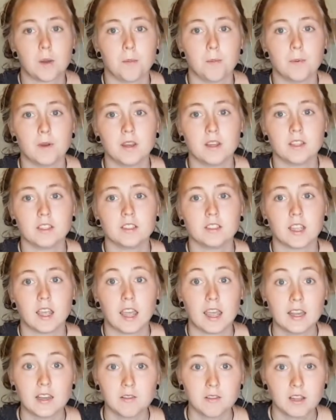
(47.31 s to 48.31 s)
But
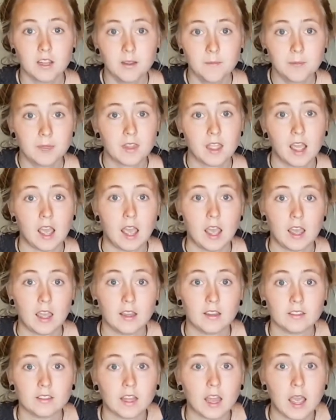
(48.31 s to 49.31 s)
anyway, I,
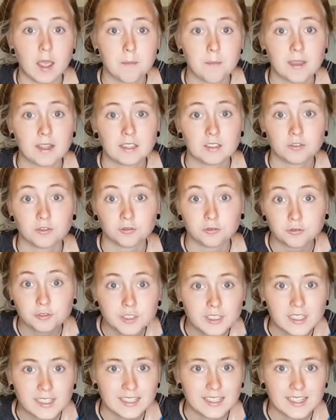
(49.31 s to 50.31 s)
I met
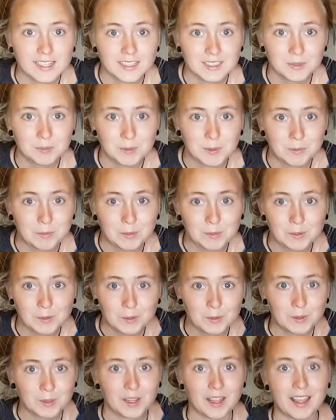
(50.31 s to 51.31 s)
really nice
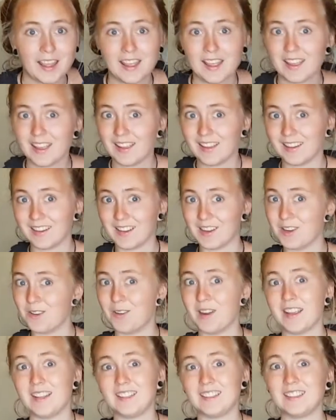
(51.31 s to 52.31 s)
people, and I
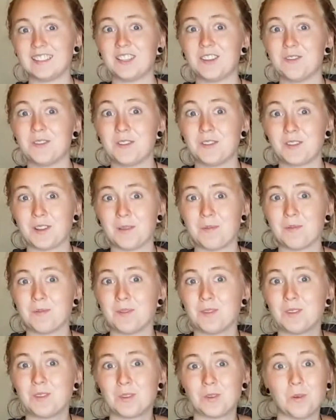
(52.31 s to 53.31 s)
went with
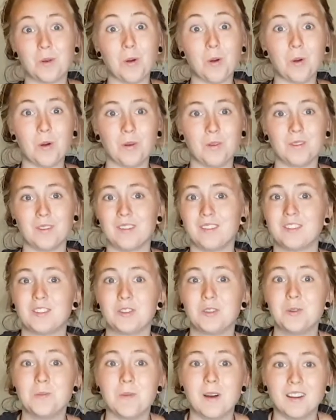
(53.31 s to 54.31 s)
them to to
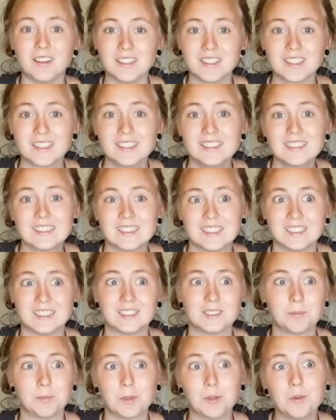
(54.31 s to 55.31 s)
the markets. There's
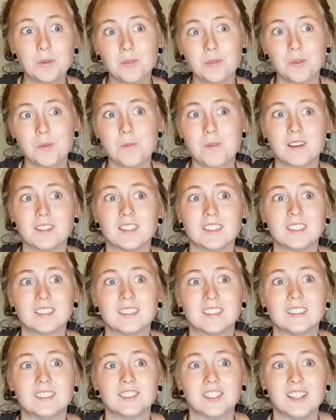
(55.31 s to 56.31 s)
beautiful markets
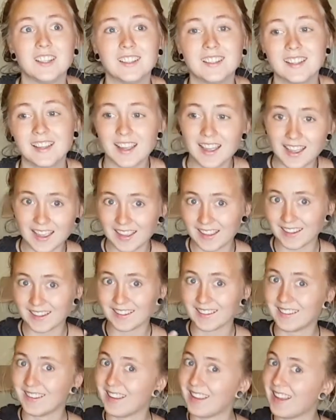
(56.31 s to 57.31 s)
in Sri Lanka,
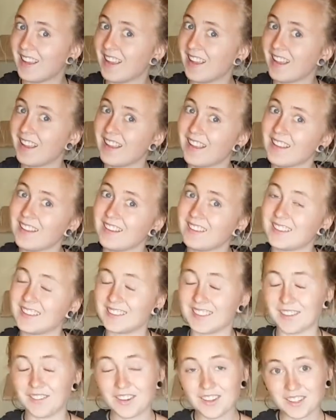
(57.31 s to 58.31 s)
and just
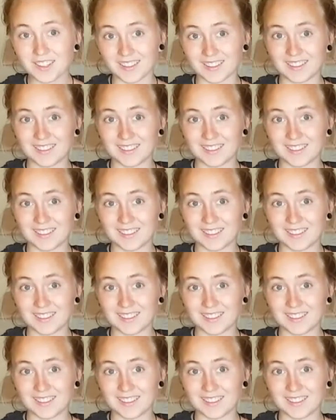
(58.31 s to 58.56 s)
have a look.